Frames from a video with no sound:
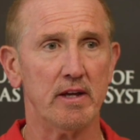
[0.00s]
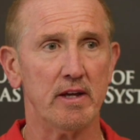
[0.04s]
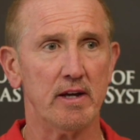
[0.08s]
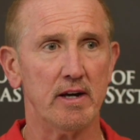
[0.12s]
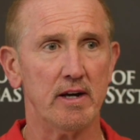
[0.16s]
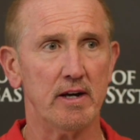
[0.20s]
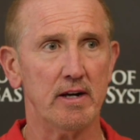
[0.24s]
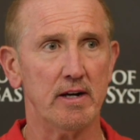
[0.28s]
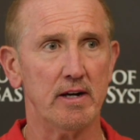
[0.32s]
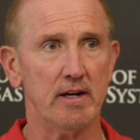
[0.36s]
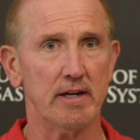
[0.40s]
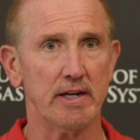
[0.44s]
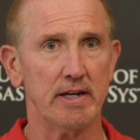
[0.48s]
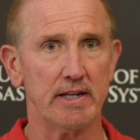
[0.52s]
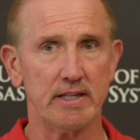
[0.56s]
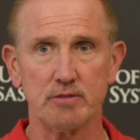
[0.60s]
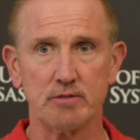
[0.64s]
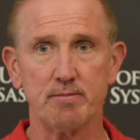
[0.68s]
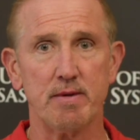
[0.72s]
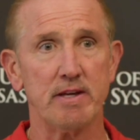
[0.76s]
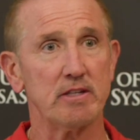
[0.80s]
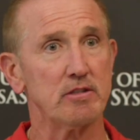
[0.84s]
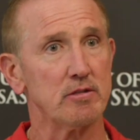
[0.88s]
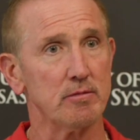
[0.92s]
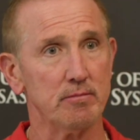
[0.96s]
And he's
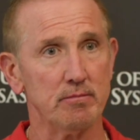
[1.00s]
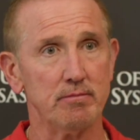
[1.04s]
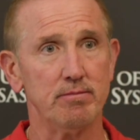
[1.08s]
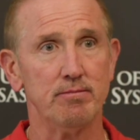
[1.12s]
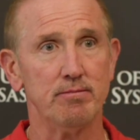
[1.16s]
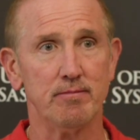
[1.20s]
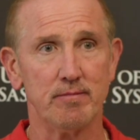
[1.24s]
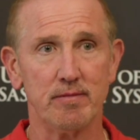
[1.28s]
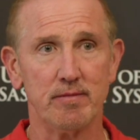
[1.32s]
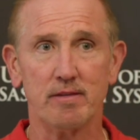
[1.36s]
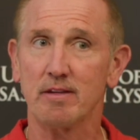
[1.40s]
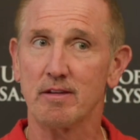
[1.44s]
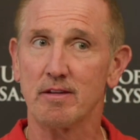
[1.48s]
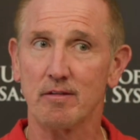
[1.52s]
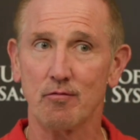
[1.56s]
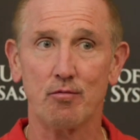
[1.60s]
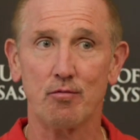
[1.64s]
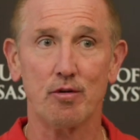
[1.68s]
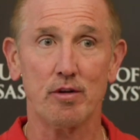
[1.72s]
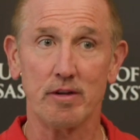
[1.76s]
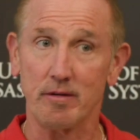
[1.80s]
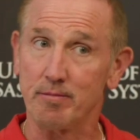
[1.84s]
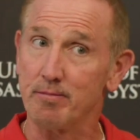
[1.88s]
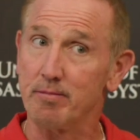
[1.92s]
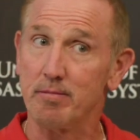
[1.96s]
made some
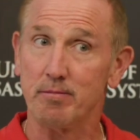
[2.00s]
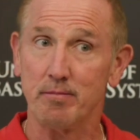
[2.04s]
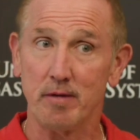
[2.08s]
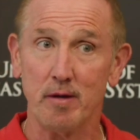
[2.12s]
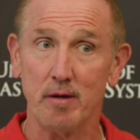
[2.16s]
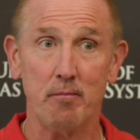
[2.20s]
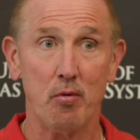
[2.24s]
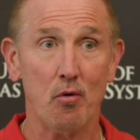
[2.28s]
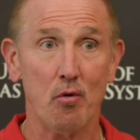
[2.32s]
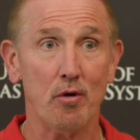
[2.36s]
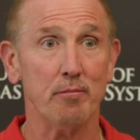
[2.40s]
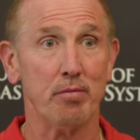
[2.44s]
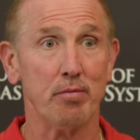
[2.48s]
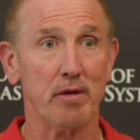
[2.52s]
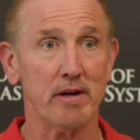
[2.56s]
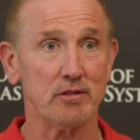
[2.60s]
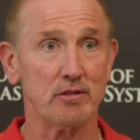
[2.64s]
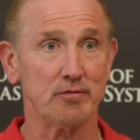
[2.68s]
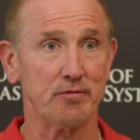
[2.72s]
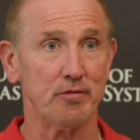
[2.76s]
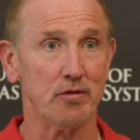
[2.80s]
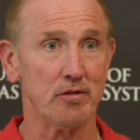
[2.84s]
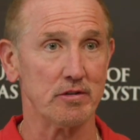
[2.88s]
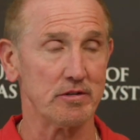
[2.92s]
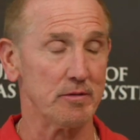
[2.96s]
really important plays
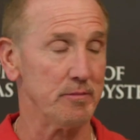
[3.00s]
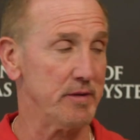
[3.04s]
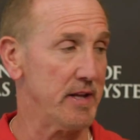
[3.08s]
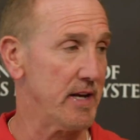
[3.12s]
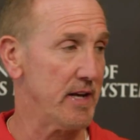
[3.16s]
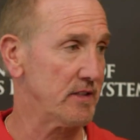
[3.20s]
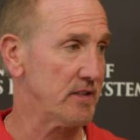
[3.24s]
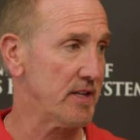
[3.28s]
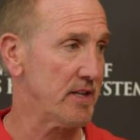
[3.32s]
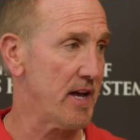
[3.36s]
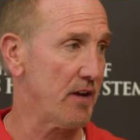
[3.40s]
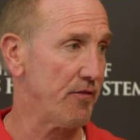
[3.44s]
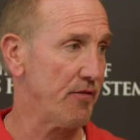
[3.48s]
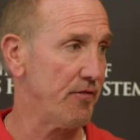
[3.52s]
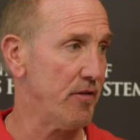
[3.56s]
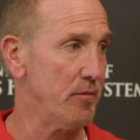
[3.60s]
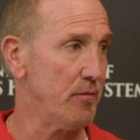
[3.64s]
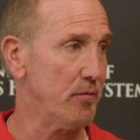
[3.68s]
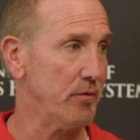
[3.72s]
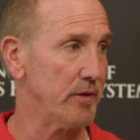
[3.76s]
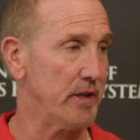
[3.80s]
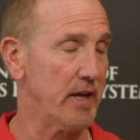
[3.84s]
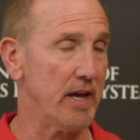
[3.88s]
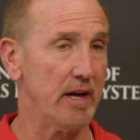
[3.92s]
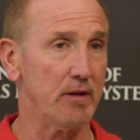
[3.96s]
for us. I mean, that sack
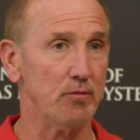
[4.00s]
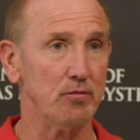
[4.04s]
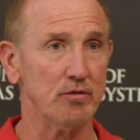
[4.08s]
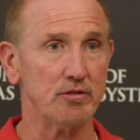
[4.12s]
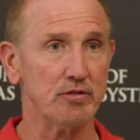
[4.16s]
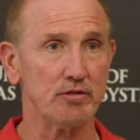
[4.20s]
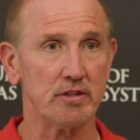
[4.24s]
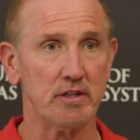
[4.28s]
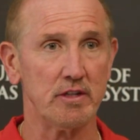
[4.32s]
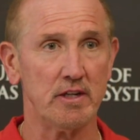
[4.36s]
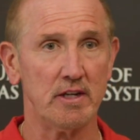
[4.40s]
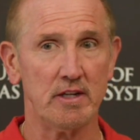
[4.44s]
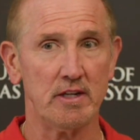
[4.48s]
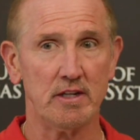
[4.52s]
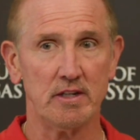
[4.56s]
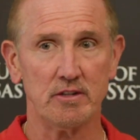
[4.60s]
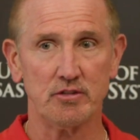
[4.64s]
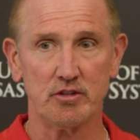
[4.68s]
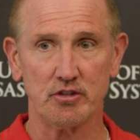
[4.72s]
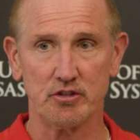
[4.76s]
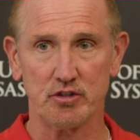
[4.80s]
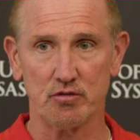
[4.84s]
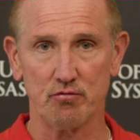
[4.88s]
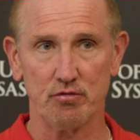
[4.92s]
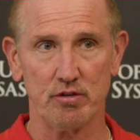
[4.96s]
fumble he had was
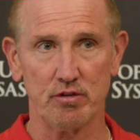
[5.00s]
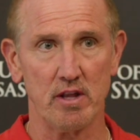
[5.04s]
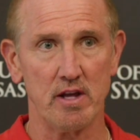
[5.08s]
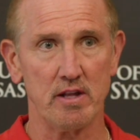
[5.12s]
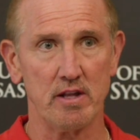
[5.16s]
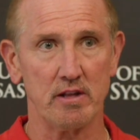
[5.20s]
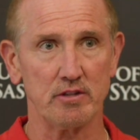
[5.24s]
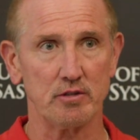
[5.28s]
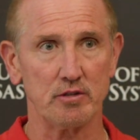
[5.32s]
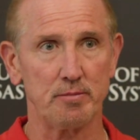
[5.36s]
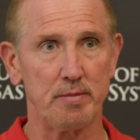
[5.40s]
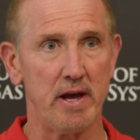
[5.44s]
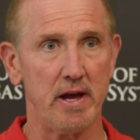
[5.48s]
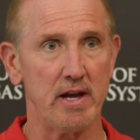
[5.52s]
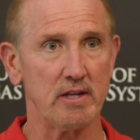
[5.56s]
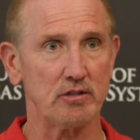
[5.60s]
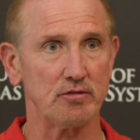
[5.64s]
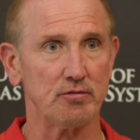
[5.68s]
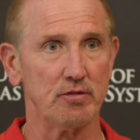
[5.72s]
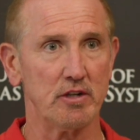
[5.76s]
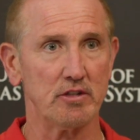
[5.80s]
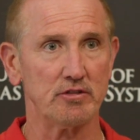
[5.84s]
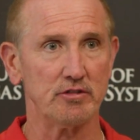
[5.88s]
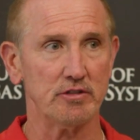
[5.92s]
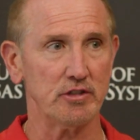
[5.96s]
just a relentless pass
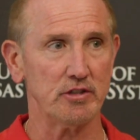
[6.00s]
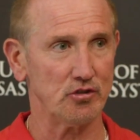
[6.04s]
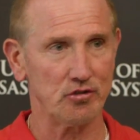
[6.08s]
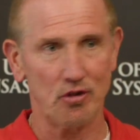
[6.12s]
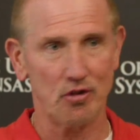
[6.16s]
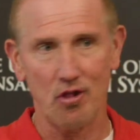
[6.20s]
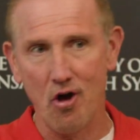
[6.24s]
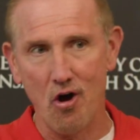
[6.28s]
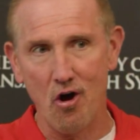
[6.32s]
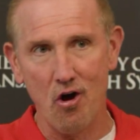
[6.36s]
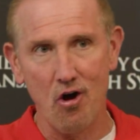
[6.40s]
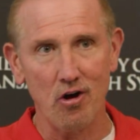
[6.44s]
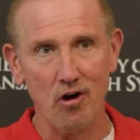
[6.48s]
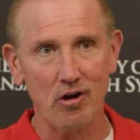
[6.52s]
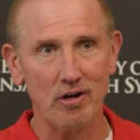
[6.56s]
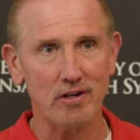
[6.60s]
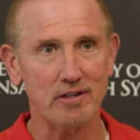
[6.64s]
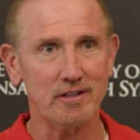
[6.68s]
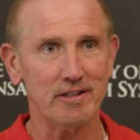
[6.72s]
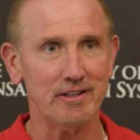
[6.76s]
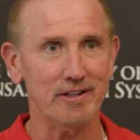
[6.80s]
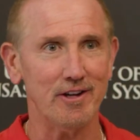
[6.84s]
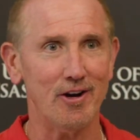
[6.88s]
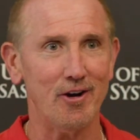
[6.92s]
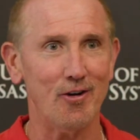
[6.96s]
rush, and he's long,
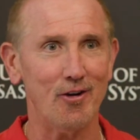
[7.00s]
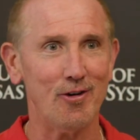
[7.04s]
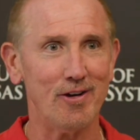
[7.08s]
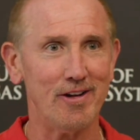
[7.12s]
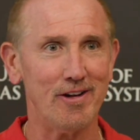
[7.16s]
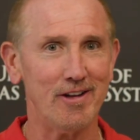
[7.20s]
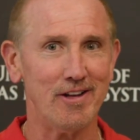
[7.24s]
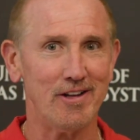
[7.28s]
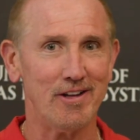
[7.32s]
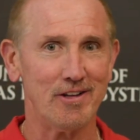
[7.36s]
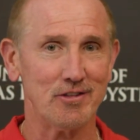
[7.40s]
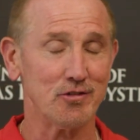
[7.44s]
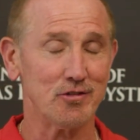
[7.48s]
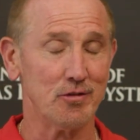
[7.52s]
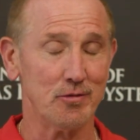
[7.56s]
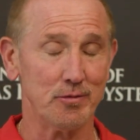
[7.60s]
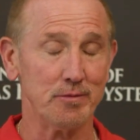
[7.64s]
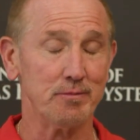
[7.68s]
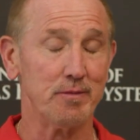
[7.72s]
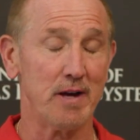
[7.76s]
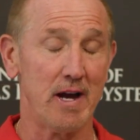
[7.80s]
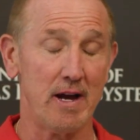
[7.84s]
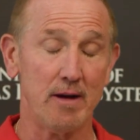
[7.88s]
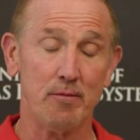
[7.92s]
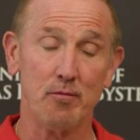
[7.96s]
you know. So
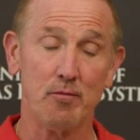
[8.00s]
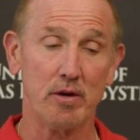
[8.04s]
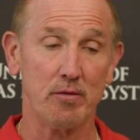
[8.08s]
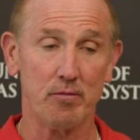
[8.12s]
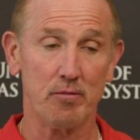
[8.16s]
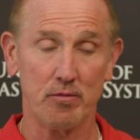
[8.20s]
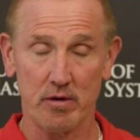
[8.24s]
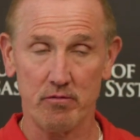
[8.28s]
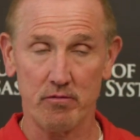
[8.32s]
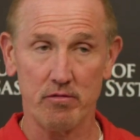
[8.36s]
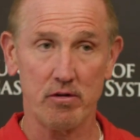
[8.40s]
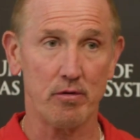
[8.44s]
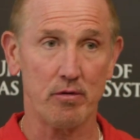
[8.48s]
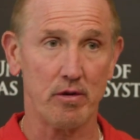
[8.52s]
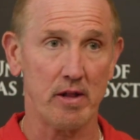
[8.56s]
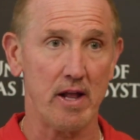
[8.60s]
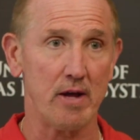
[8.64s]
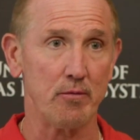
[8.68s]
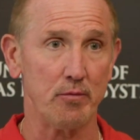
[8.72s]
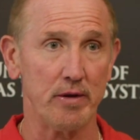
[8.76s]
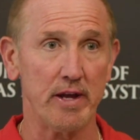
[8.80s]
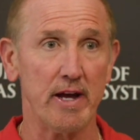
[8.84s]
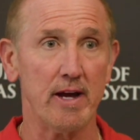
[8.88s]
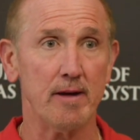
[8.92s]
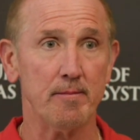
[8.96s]
we're real glad
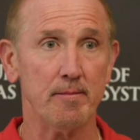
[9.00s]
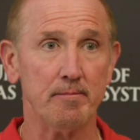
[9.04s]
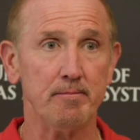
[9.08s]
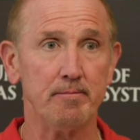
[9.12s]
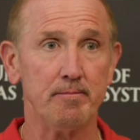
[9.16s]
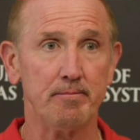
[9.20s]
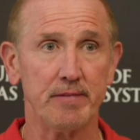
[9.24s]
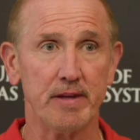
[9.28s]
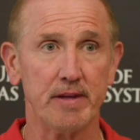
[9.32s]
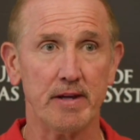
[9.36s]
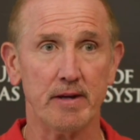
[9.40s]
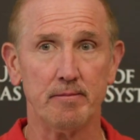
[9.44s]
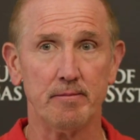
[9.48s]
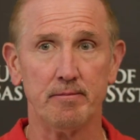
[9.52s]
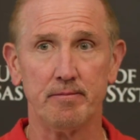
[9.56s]
we have him. Yeah.